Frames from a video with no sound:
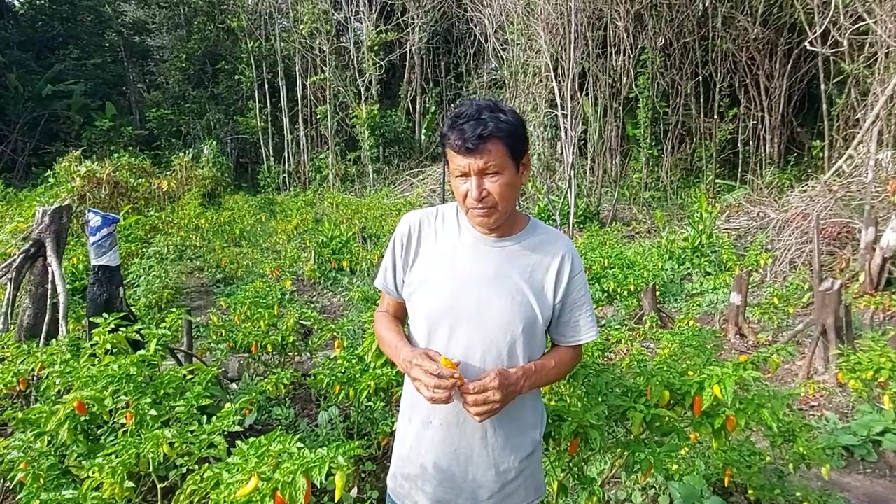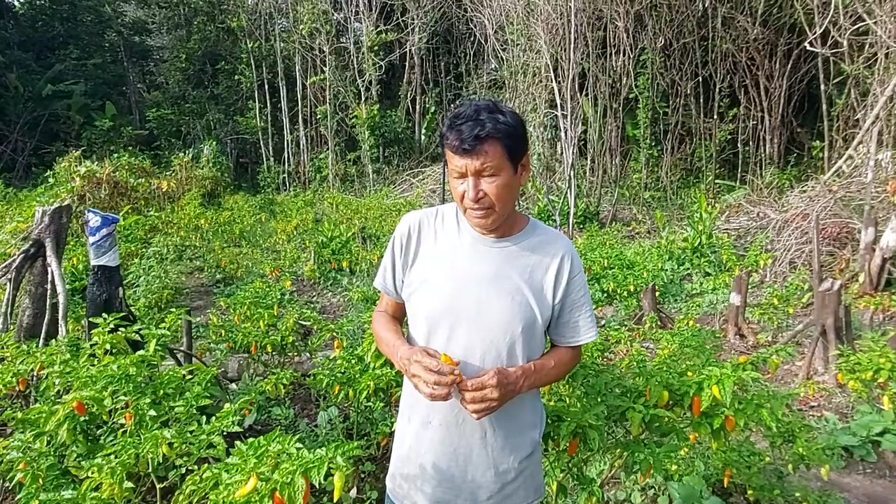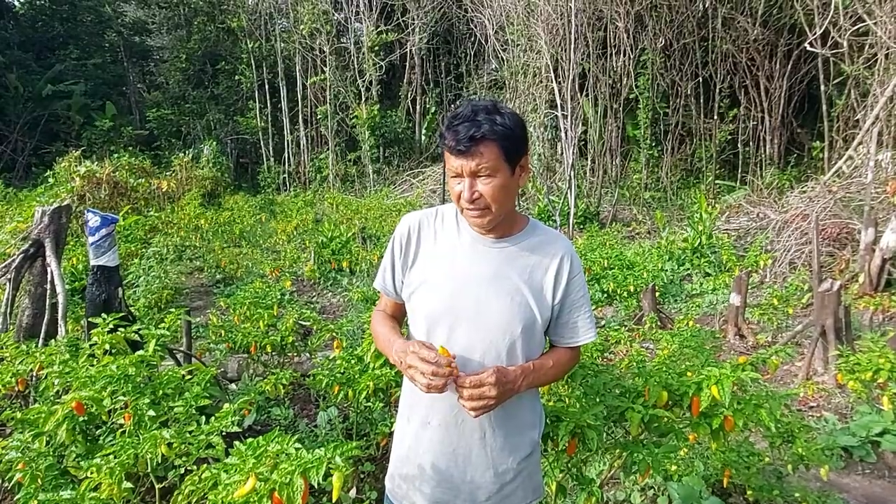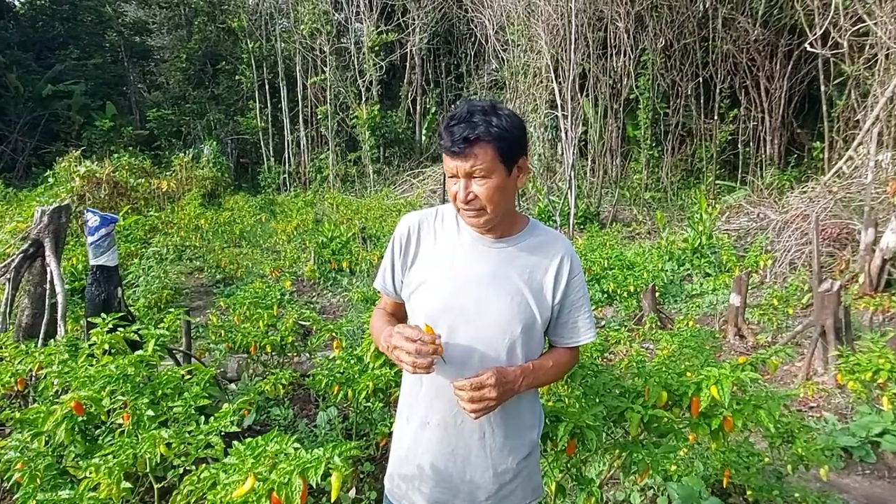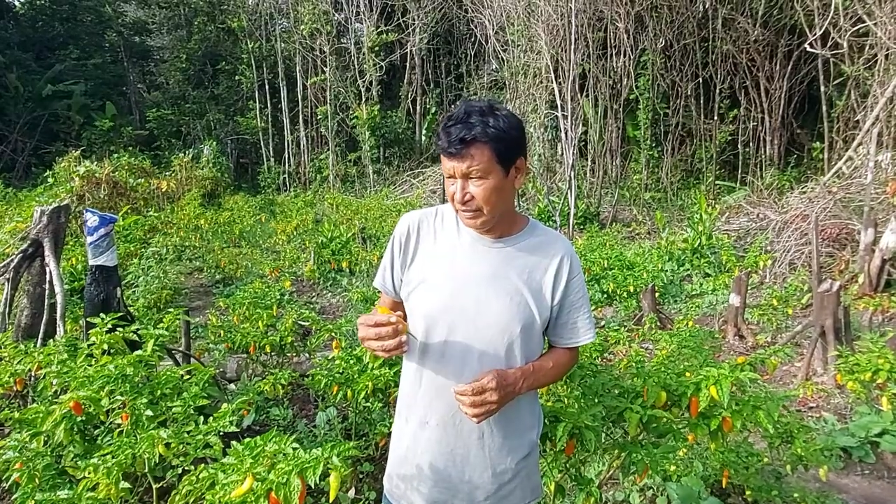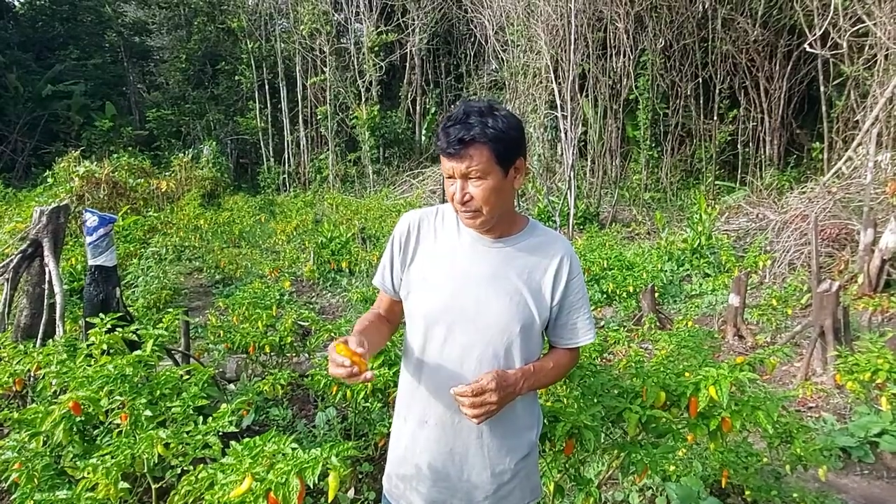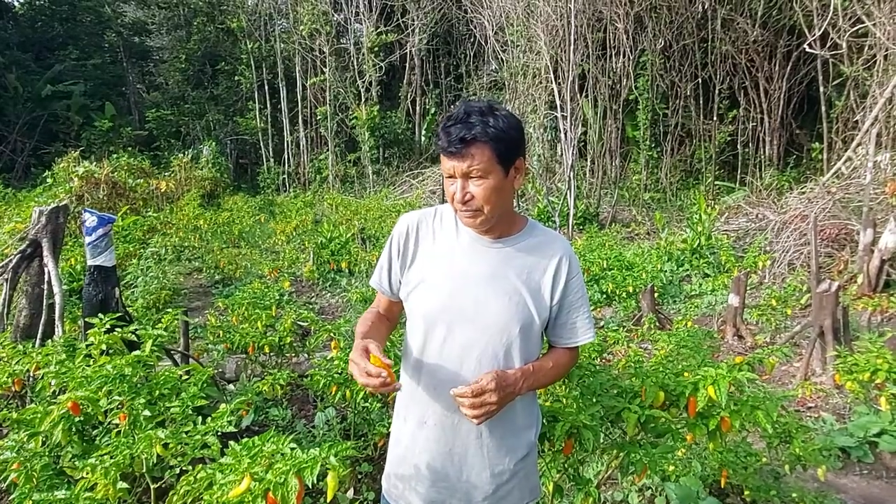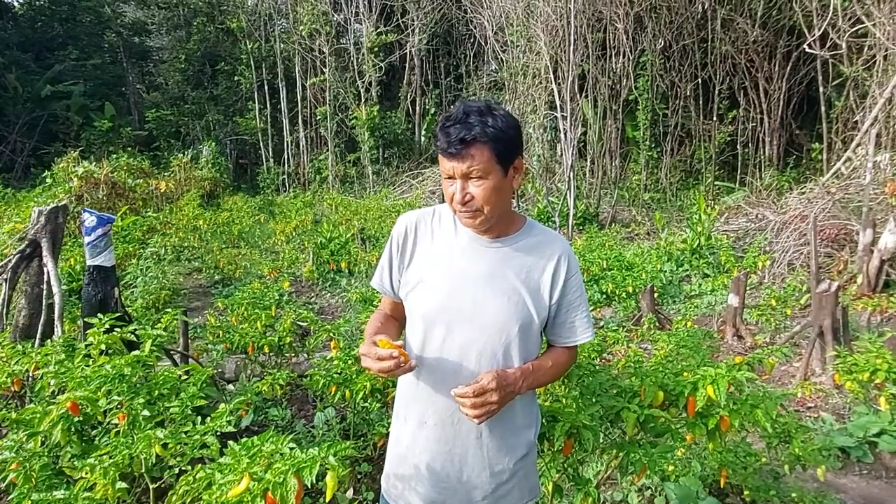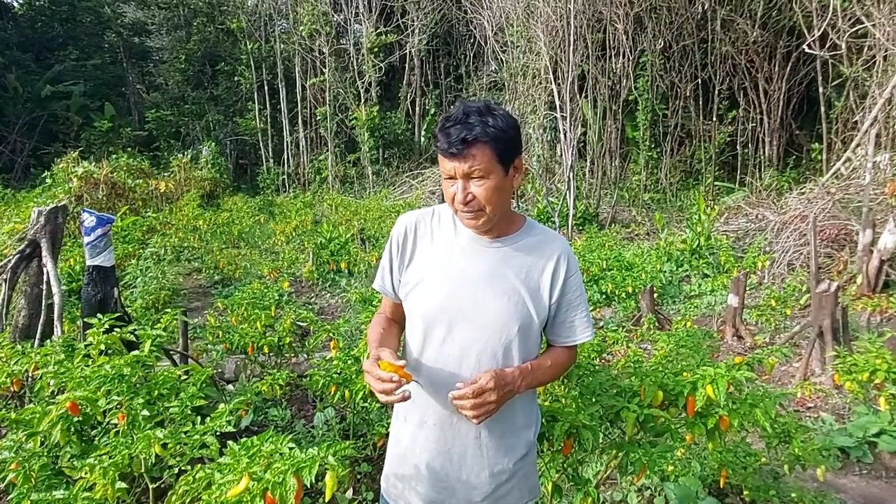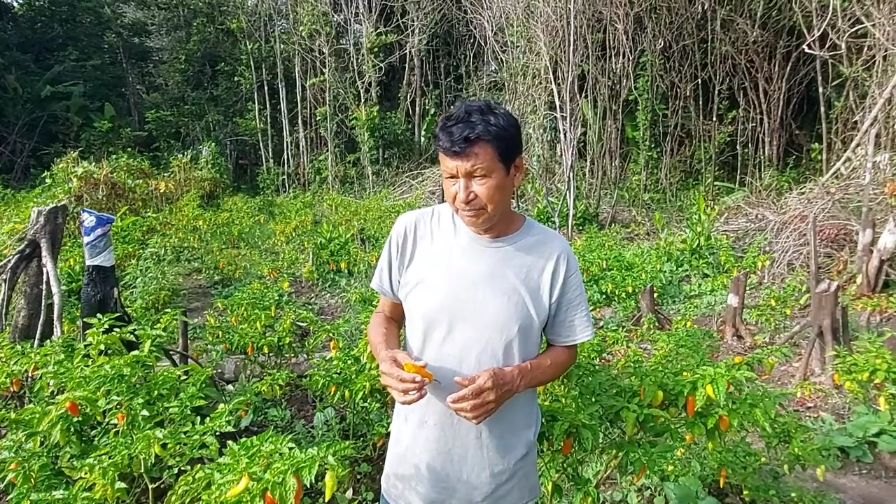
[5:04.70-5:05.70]
actually when
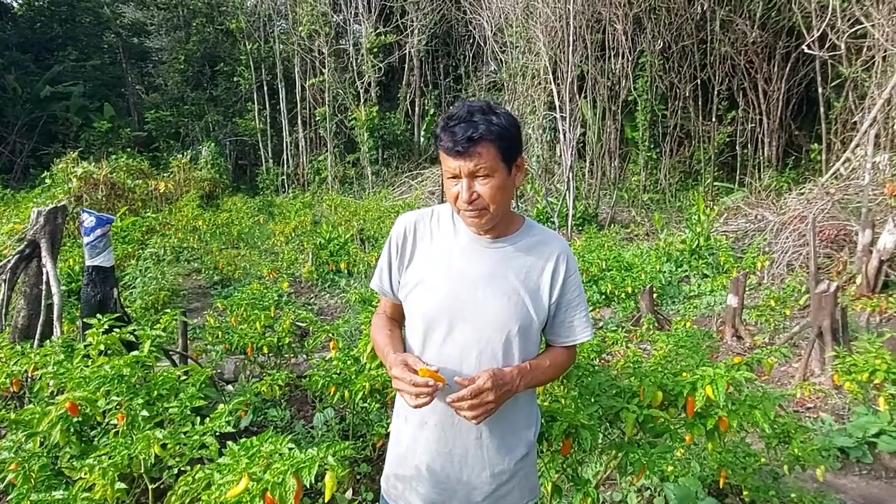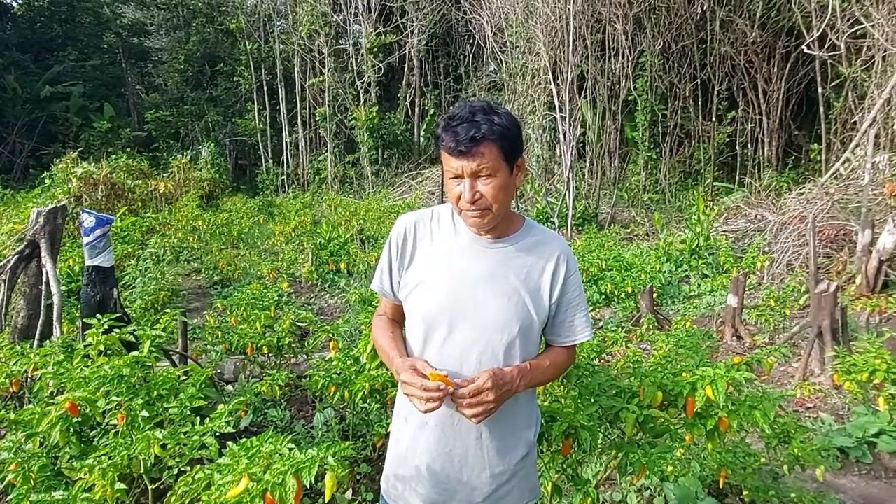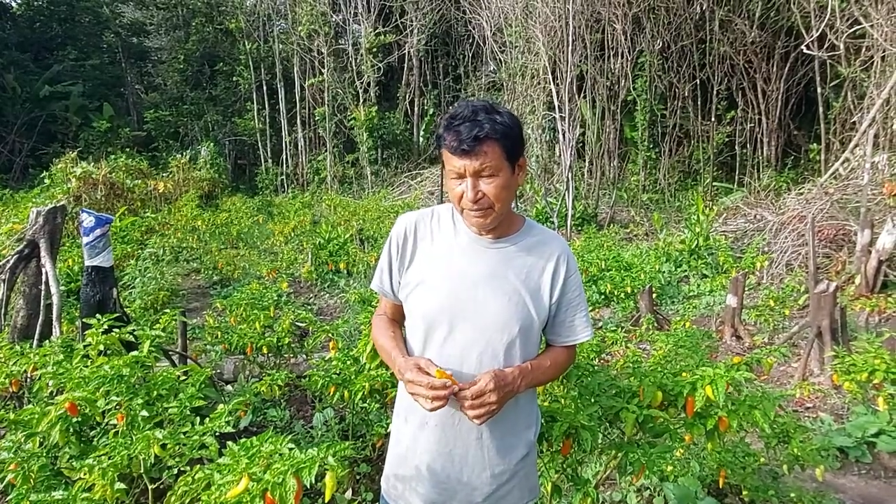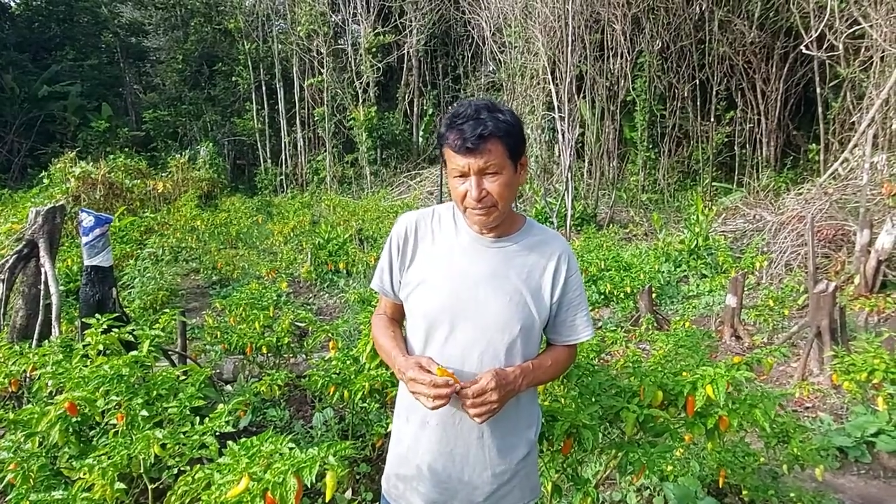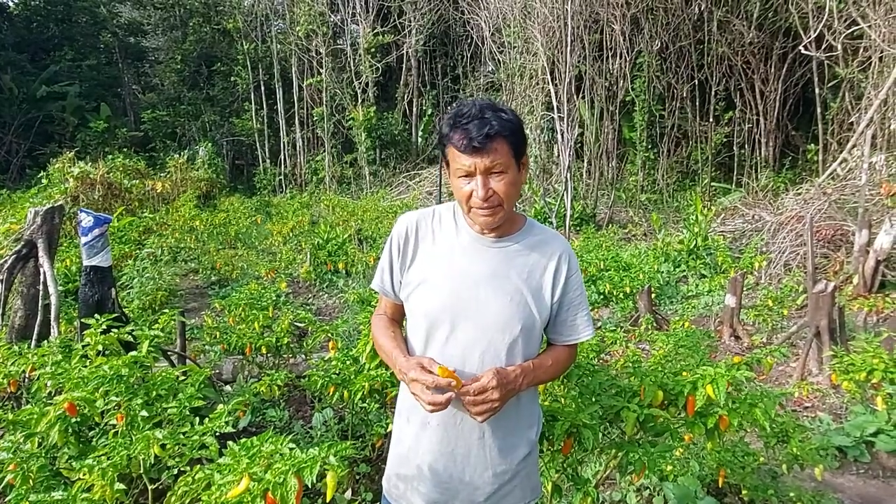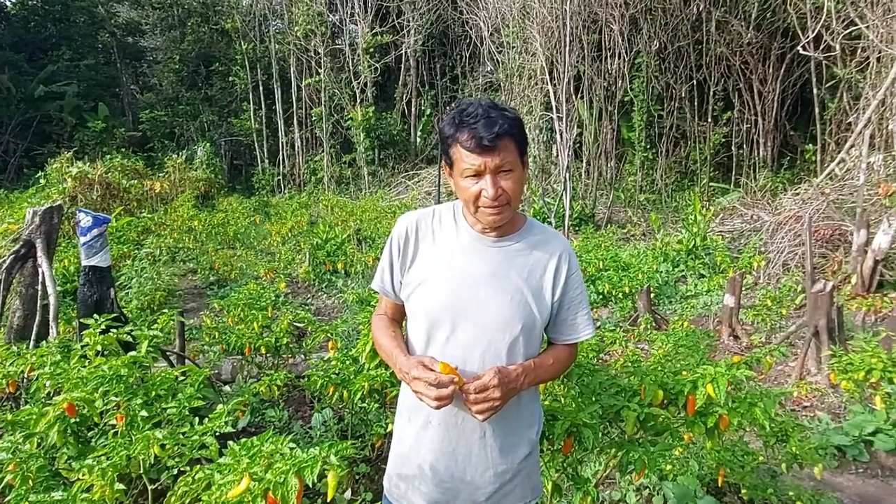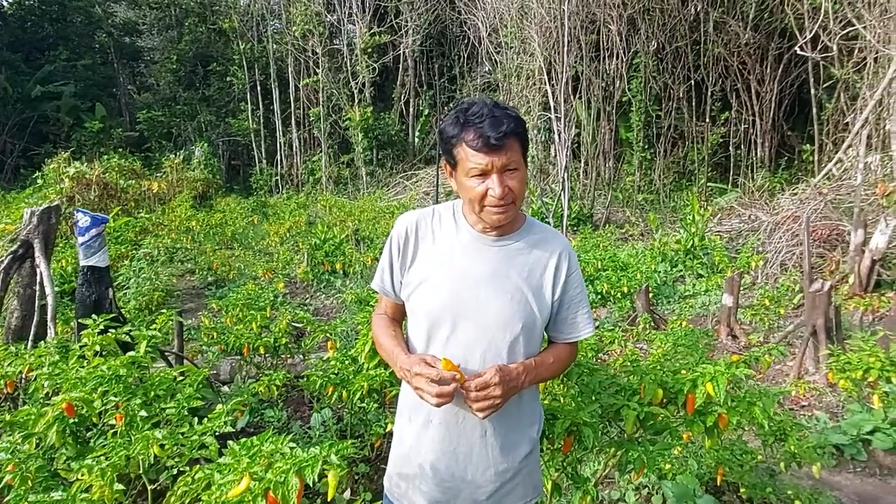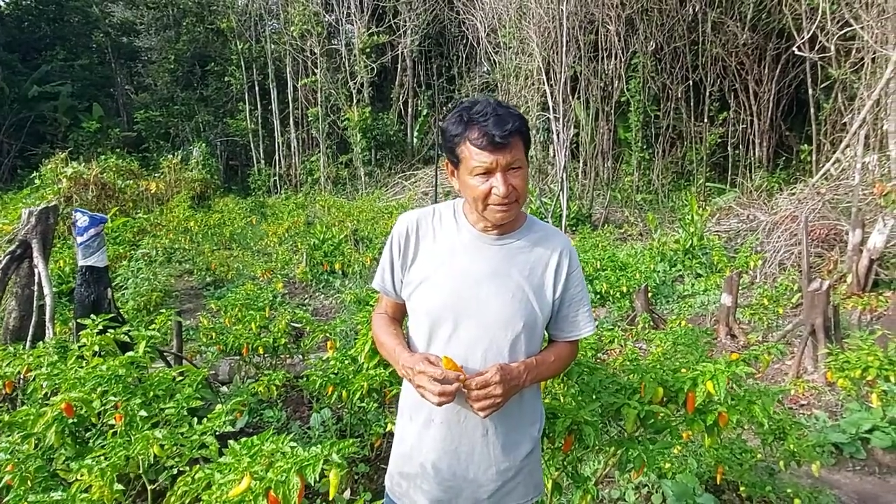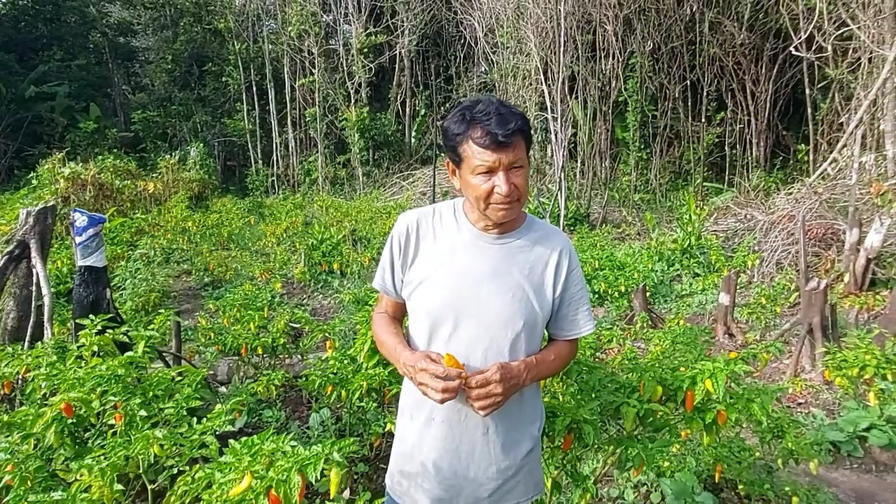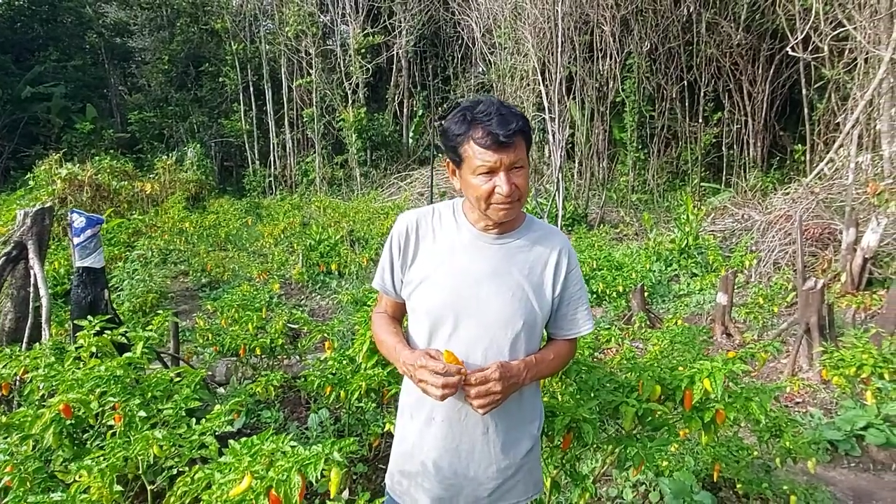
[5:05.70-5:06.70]
we reap, we reap like
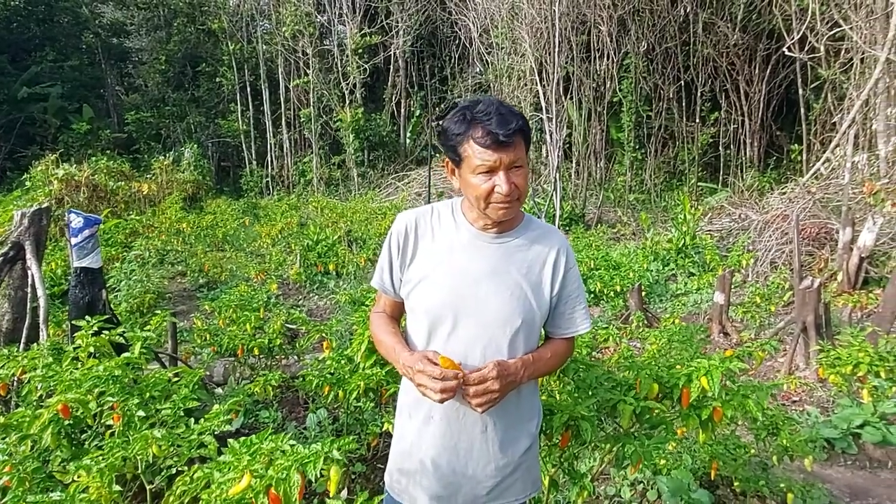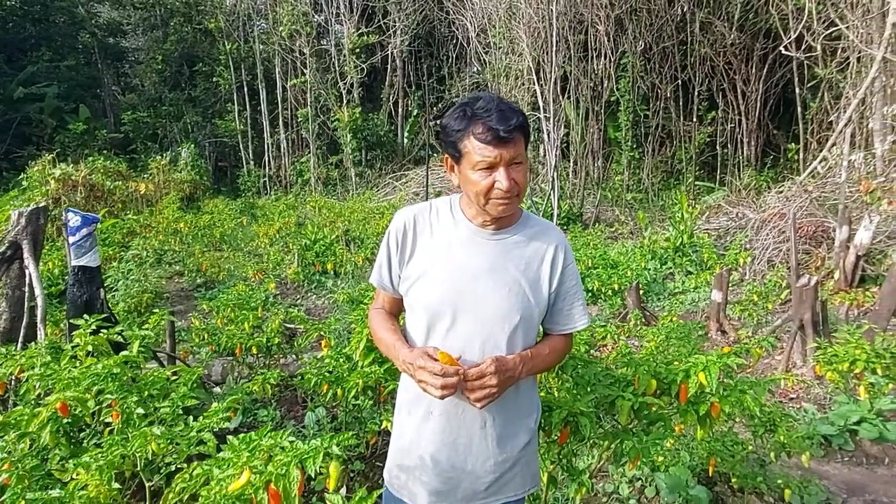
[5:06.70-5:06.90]
um,